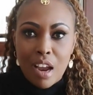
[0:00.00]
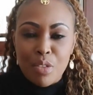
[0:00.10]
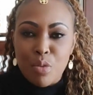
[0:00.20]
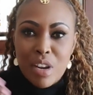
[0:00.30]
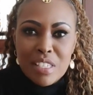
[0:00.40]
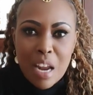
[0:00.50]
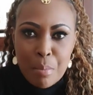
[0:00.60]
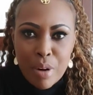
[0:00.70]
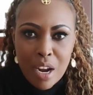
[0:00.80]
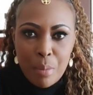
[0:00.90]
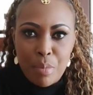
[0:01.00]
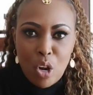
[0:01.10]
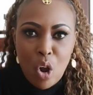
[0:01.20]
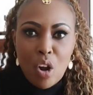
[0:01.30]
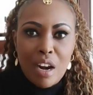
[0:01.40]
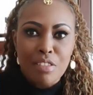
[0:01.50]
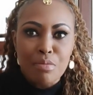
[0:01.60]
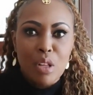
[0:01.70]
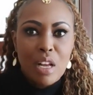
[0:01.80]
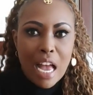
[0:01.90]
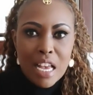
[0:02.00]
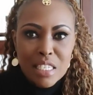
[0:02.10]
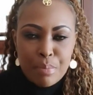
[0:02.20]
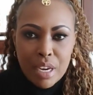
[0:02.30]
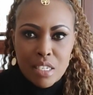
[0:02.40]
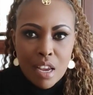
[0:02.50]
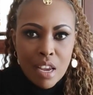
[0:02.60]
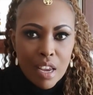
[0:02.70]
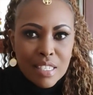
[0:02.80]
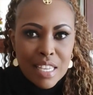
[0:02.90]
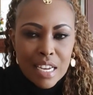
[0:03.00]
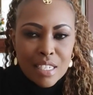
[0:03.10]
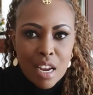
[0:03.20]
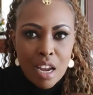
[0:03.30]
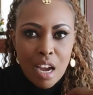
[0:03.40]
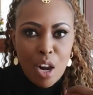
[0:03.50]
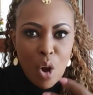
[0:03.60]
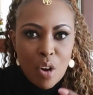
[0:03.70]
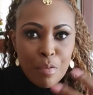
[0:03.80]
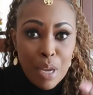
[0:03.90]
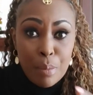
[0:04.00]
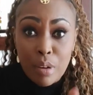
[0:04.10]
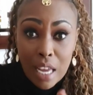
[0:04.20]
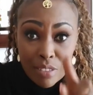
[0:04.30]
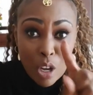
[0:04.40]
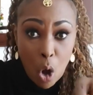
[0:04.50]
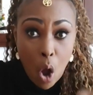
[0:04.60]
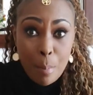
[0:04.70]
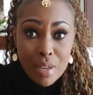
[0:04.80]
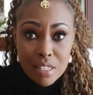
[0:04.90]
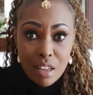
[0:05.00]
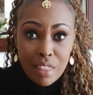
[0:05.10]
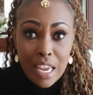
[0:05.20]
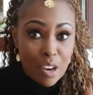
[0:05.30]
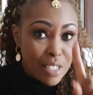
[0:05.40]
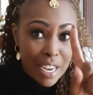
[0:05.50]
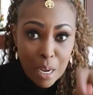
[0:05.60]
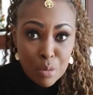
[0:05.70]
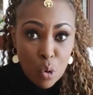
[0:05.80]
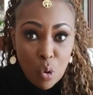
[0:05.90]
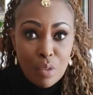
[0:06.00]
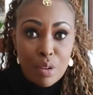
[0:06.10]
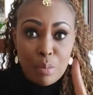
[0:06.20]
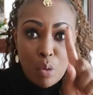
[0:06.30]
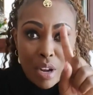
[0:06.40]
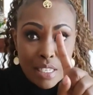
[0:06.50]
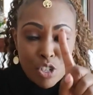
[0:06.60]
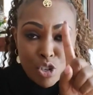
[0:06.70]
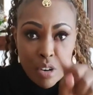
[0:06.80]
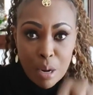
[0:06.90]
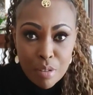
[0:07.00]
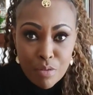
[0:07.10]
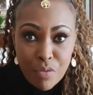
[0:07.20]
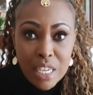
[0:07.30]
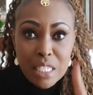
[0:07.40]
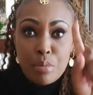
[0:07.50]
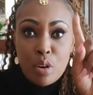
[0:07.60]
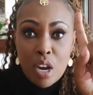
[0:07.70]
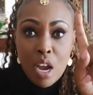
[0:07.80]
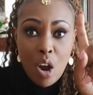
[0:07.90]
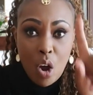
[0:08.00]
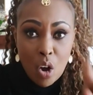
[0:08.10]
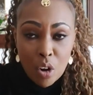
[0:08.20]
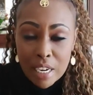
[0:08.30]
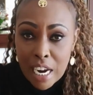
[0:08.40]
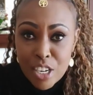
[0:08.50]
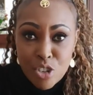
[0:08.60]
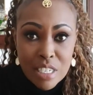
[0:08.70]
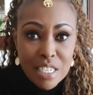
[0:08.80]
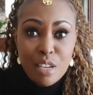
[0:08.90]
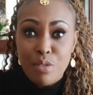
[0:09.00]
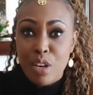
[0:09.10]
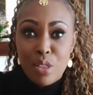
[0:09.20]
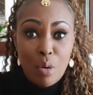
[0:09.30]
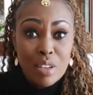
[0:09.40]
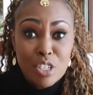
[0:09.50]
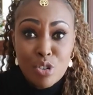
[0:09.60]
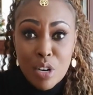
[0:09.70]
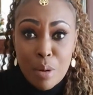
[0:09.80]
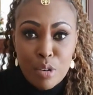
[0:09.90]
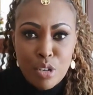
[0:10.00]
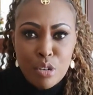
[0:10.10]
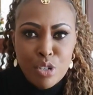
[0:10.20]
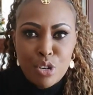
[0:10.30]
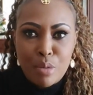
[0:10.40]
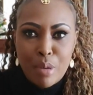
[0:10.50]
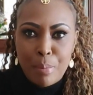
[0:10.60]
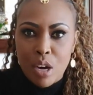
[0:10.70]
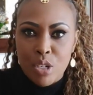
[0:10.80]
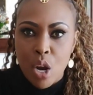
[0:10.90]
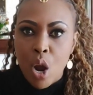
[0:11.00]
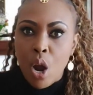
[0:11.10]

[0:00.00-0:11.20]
And the reason I bring up the long life milk aspect is that a lot of people, and the comments are there because I kept all of them, the ones that showed up on Facebook, on IGTV, the ones that showed up on YouTube about,